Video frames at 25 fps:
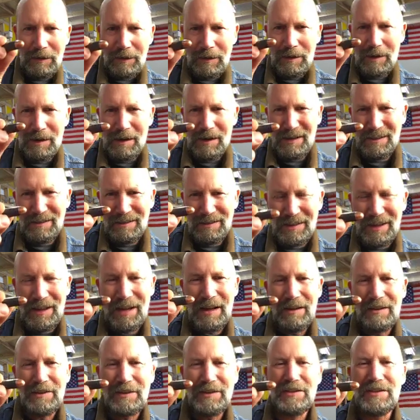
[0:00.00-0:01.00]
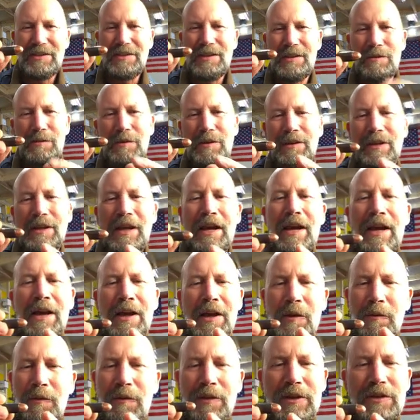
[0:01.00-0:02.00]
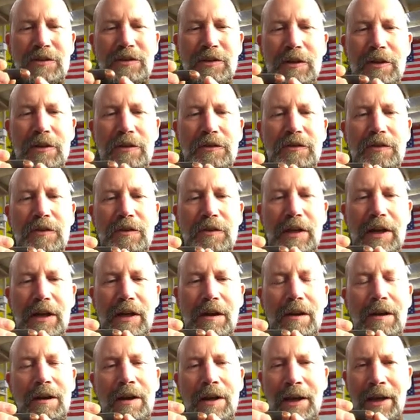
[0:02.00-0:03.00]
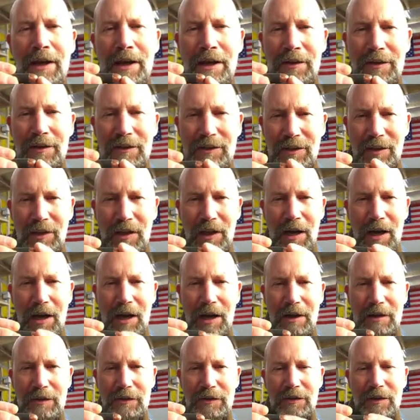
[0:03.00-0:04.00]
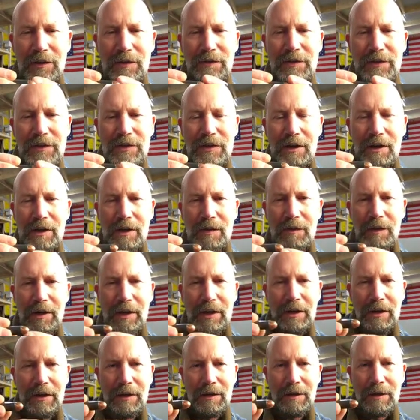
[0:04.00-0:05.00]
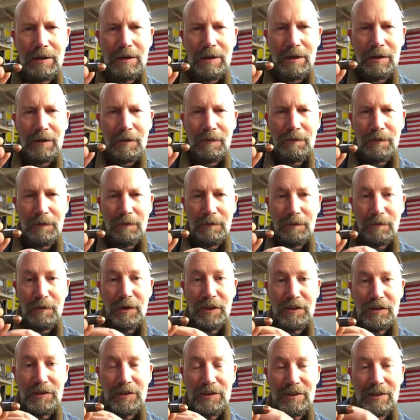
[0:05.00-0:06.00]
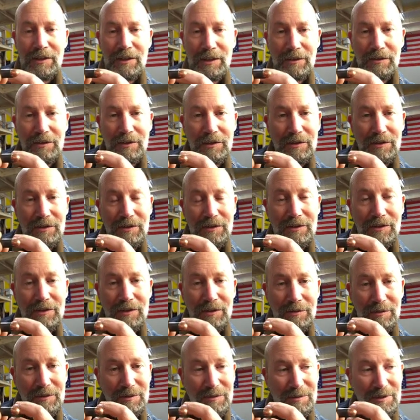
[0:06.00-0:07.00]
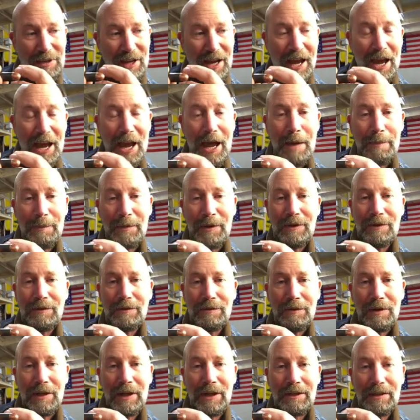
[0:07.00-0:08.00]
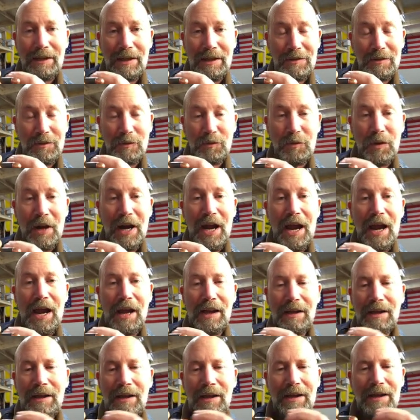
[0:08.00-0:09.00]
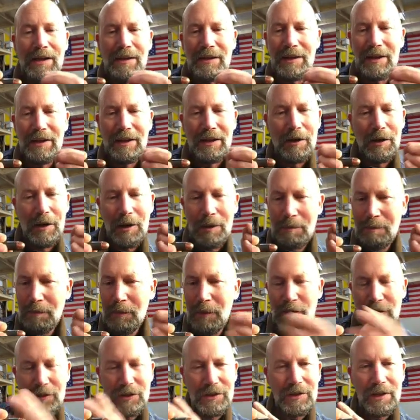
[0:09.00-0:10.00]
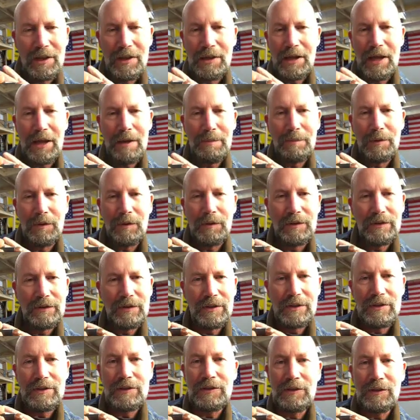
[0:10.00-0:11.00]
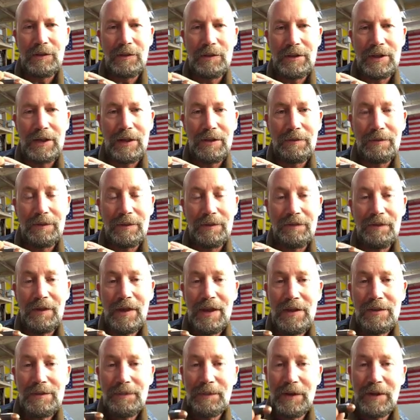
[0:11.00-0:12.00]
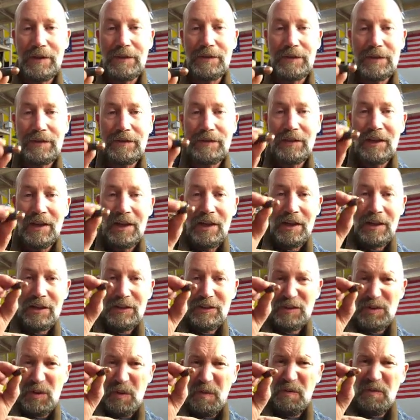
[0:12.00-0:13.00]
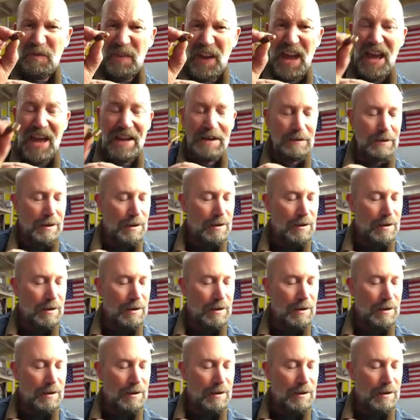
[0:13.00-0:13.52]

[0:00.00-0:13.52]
All right, yeah, you can see when this one goes through the air, there's a lot of surface area right here for friction to happen, right? That drag, that air pushing on that bullet's going to slow it down really fast because it's so fat.